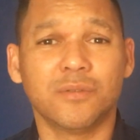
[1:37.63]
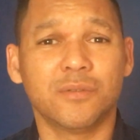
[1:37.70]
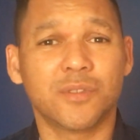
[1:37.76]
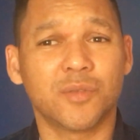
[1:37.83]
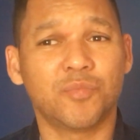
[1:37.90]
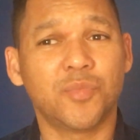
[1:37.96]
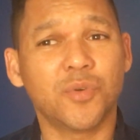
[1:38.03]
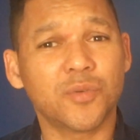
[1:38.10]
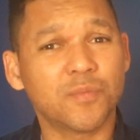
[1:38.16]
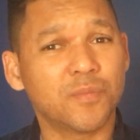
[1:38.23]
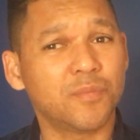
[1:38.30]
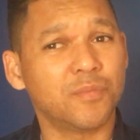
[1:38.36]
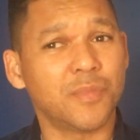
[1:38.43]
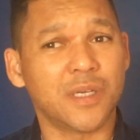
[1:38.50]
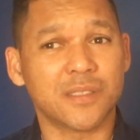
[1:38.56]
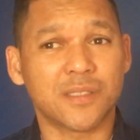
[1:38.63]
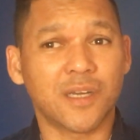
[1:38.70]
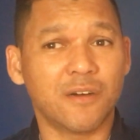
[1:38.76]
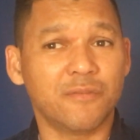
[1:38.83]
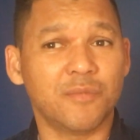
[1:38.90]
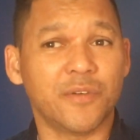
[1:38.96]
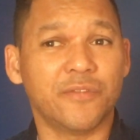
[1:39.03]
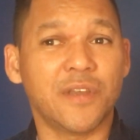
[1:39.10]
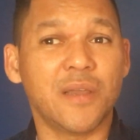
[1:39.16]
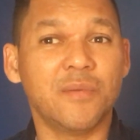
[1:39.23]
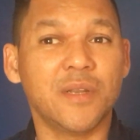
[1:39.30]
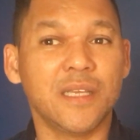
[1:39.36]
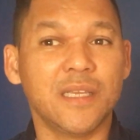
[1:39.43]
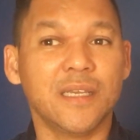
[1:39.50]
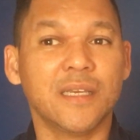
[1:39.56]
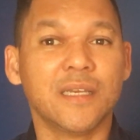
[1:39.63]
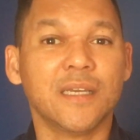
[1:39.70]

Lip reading: support myself, my family,